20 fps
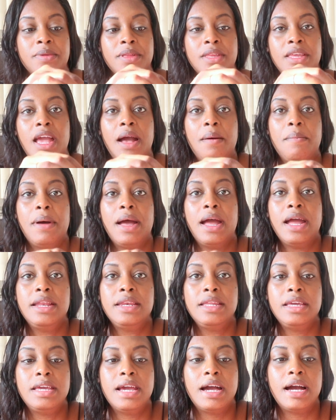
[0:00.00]
Yeah, and
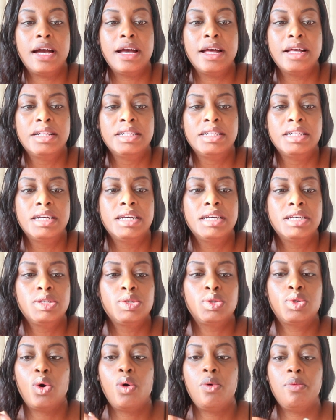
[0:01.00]
yeah,
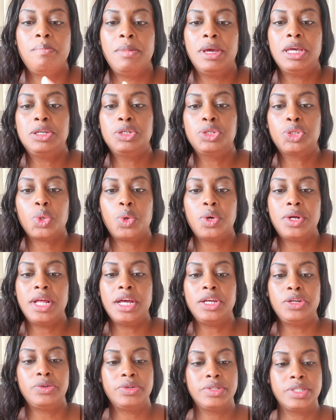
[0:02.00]
so make sure
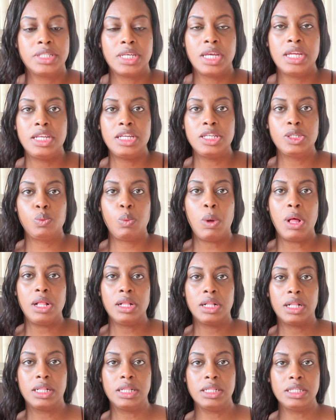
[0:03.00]
that your skin is
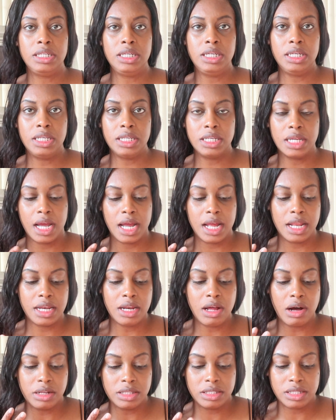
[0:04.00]
well cleaned and
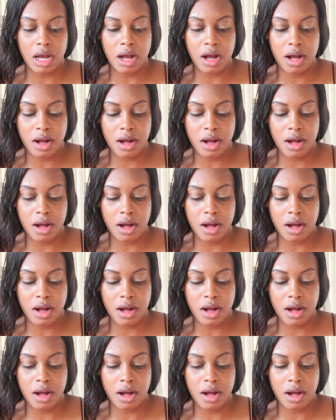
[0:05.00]
not